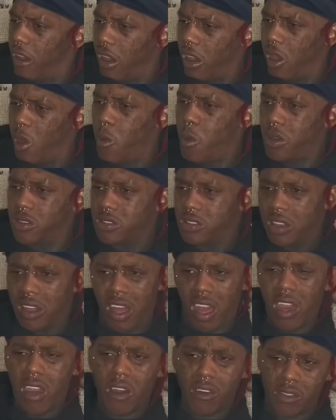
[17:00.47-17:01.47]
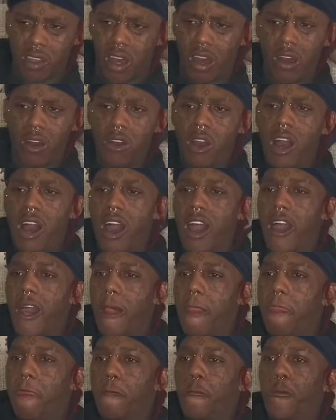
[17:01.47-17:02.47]
It was it, hell no.
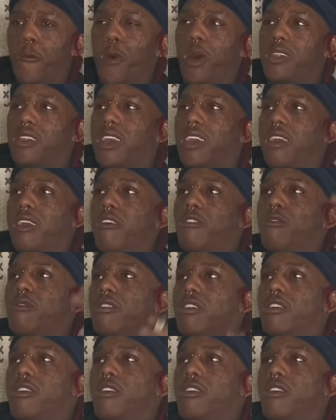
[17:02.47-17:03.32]
One thing,